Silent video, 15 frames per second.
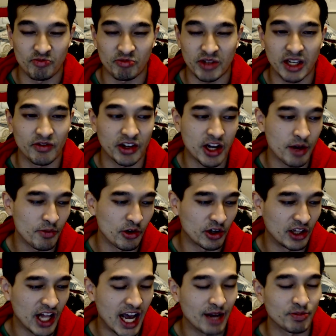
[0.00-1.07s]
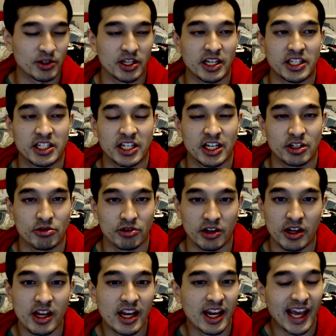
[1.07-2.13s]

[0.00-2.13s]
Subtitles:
give a couple claps, etc.